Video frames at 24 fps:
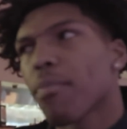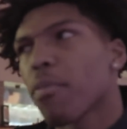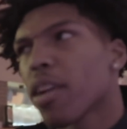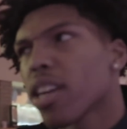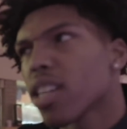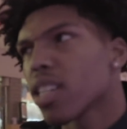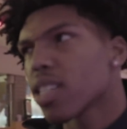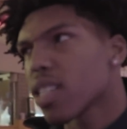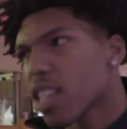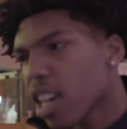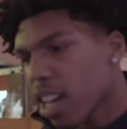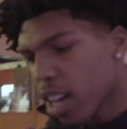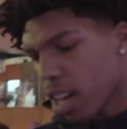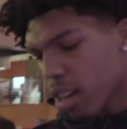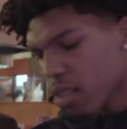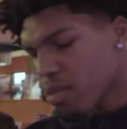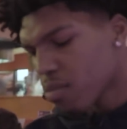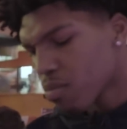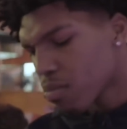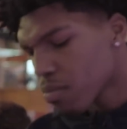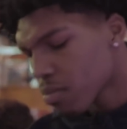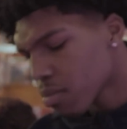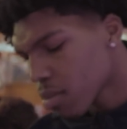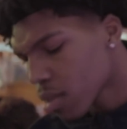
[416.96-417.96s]
to break the tie.
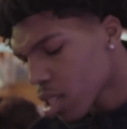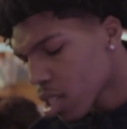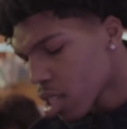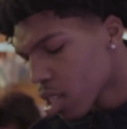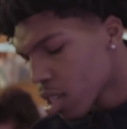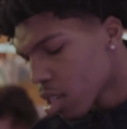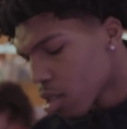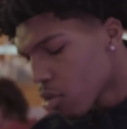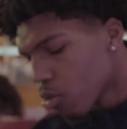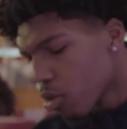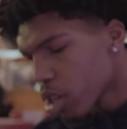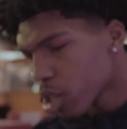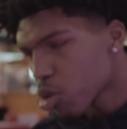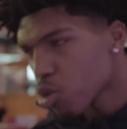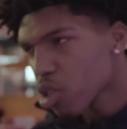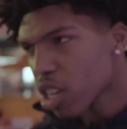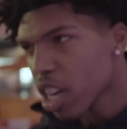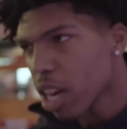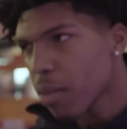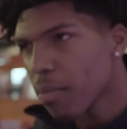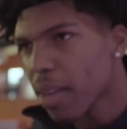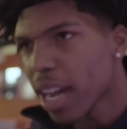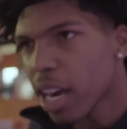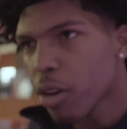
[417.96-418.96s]
Once we
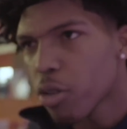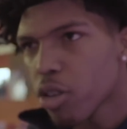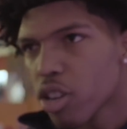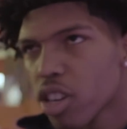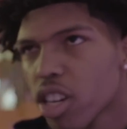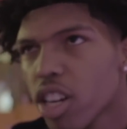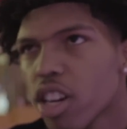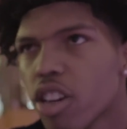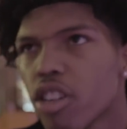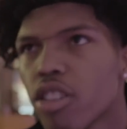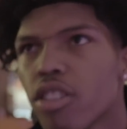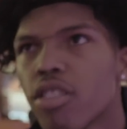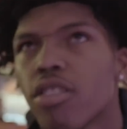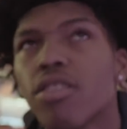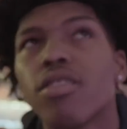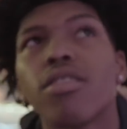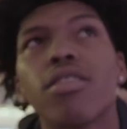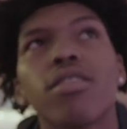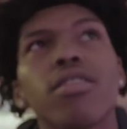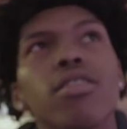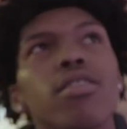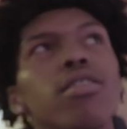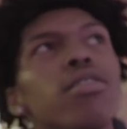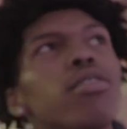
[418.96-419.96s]
come back, we'll know.
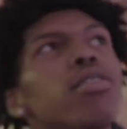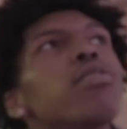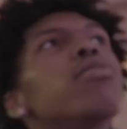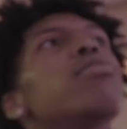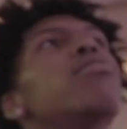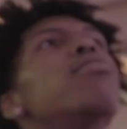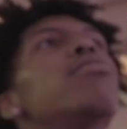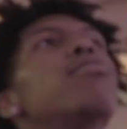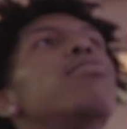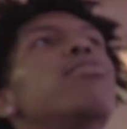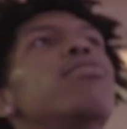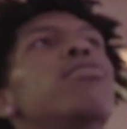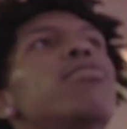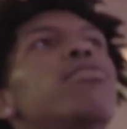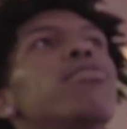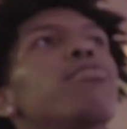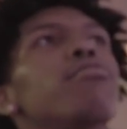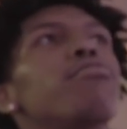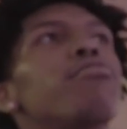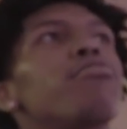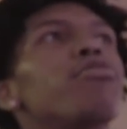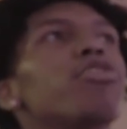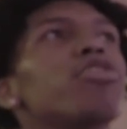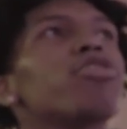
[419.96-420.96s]

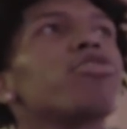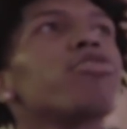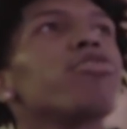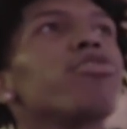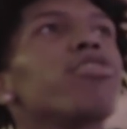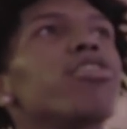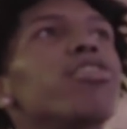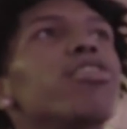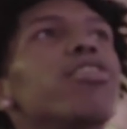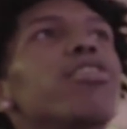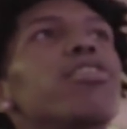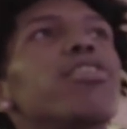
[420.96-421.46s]
For sure.